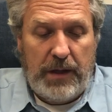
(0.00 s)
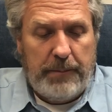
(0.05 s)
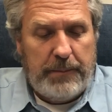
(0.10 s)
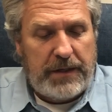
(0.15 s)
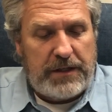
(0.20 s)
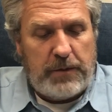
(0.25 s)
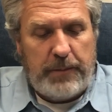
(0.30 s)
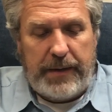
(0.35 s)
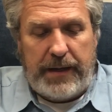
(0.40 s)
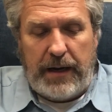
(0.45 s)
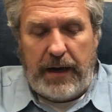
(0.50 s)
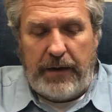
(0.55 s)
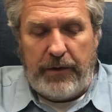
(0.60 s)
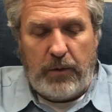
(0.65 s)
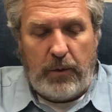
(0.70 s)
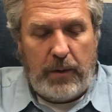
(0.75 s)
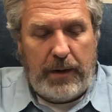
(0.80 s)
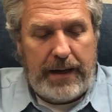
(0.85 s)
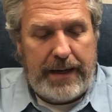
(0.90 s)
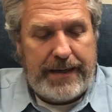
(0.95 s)
But to be
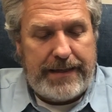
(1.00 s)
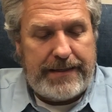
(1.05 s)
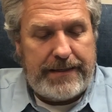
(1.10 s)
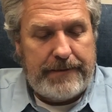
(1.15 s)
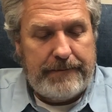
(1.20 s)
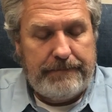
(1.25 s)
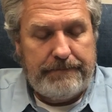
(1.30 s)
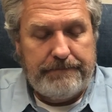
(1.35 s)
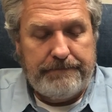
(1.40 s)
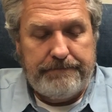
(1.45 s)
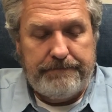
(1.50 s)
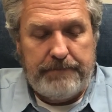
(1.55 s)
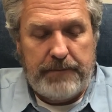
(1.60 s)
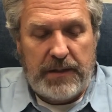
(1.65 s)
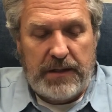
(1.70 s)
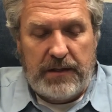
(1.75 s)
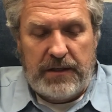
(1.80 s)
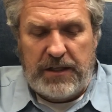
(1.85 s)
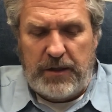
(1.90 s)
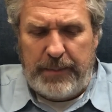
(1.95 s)
otherwise,
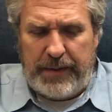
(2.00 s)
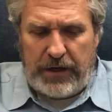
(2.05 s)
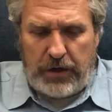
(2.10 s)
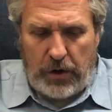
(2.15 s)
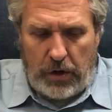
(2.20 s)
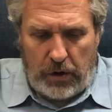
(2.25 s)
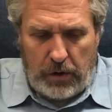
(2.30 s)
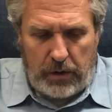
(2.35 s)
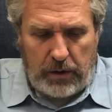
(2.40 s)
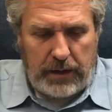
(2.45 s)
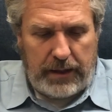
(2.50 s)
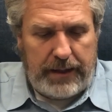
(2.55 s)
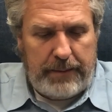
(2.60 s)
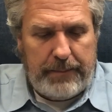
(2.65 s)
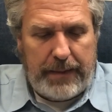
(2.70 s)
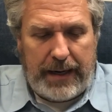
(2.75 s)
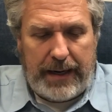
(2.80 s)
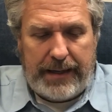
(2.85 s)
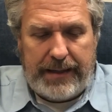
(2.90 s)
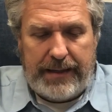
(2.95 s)
to be carnally
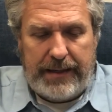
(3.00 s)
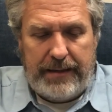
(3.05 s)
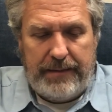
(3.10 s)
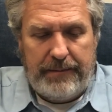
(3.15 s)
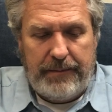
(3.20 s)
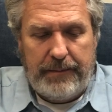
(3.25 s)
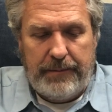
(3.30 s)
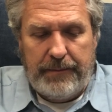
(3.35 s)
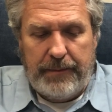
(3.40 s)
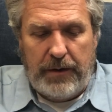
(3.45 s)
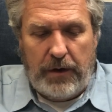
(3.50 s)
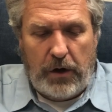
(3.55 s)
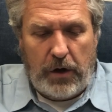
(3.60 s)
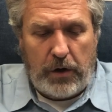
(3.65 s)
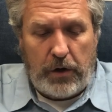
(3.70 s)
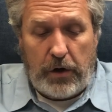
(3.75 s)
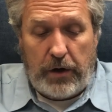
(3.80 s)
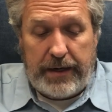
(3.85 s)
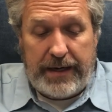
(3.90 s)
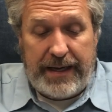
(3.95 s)
minded
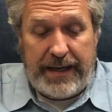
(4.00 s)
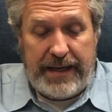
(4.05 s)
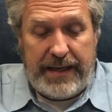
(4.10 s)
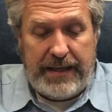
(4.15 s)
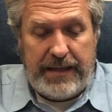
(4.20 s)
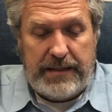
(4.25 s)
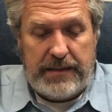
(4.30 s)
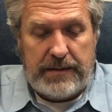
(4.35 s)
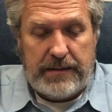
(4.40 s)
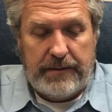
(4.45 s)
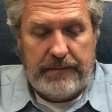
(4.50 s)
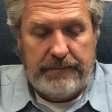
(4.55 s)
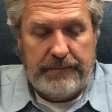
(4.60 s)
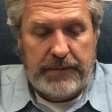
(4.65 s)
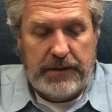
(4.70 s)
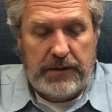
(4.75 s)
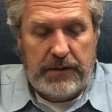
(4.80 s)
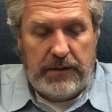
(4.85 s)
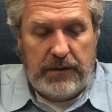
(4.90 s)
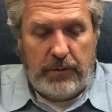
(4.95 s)
on our knees,
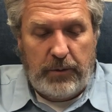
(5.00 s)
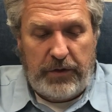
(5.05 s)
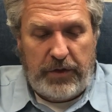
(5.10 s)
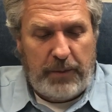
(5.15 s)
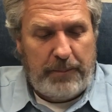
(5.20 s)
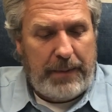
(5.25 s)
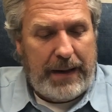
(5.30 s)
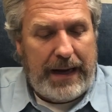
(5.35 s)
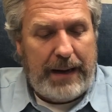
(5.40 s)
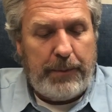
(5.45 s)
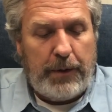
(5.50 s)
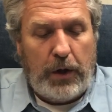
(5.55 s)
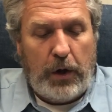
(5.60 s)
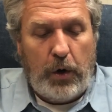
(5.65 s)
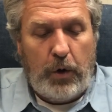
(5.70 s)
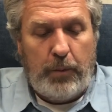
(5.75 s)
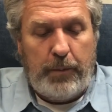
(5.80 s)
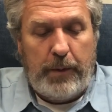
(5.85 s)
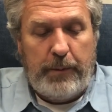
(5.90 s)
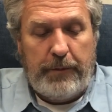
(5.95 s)
with the Bible
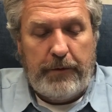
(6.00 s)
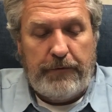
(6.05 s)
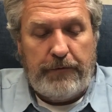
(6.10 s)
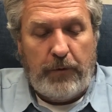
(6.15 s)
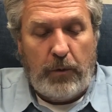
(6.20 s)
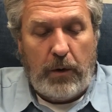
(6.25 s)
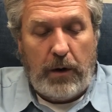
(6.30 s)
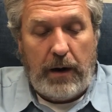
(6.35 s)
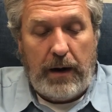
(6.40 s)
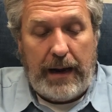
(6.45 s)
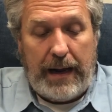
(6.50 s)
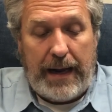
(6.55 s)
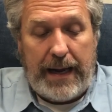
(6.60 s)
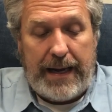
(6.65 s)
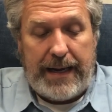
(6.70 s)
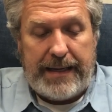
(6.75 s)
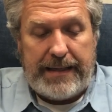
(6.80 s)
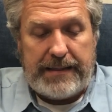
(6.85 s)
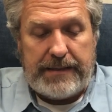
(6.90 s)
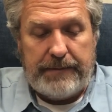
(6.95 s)
open before our
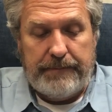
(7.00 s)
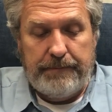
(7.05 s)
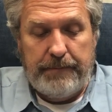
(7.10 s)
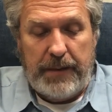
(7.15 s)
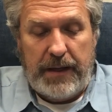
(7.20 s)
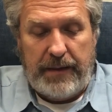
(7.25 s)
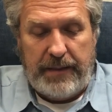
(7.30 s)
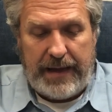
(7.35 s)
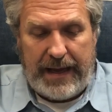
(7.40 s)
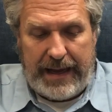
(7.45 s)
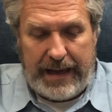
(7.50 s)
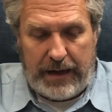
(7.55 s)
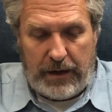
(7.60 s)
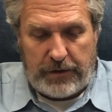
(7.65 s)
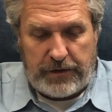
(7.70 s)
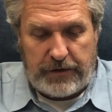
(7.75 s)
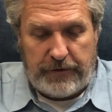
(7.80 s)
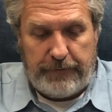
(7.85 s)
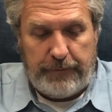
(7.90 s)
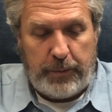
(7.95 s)
eyes, in the
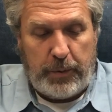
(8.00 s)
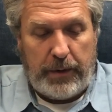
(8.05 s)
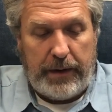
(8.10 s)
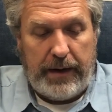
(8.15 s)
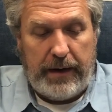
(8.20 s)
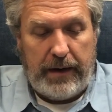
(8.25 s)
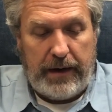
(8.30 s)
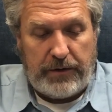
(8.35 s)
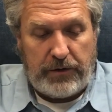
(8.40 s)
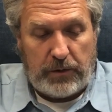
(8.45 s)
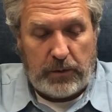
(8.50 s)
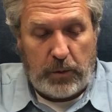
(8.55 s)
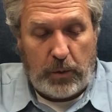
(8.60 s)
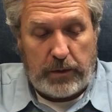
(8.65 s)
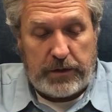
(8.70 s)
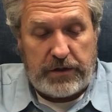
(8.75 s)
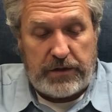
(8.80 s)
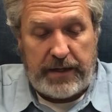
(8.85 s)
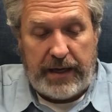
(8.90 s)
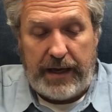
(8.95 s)
house of prayer, at the
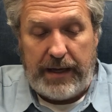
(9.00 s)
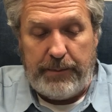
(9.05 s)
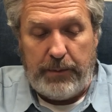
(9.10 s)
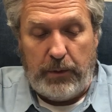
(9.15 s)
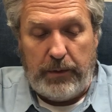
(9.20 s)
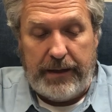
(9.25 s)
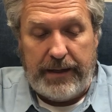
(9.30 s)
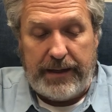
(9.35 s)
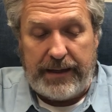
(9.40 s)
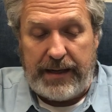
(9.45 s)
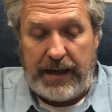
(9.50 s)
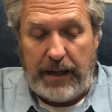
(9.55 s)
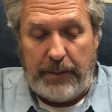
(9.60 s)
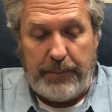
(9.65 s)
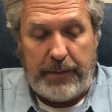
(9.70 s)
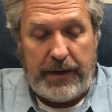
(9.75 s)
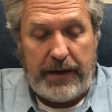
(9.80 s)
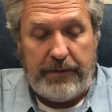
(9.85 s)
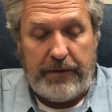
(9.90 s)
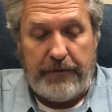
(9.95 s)
Lord's table, in the
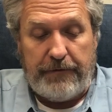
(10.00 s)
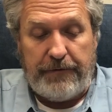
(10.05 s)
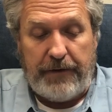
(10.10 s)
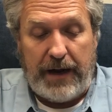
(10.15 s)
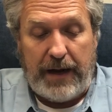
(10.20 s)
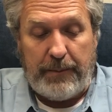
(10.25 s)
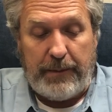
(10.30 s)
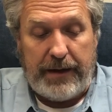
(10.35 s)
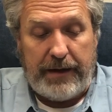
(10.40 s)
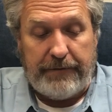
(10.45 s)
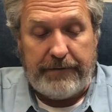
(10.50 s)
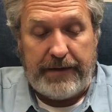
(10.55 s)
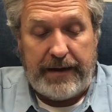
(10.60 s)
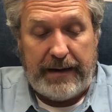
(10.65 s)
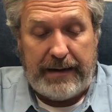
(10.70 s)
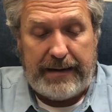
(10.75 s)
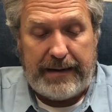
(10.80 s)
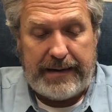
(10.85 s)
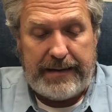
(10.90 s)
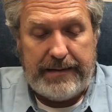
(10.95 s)
company of the family of
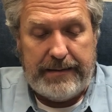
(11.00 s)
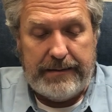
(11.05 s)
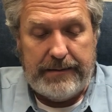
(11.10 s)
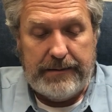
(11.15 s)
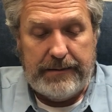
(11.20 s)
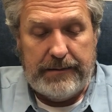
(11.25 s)
God,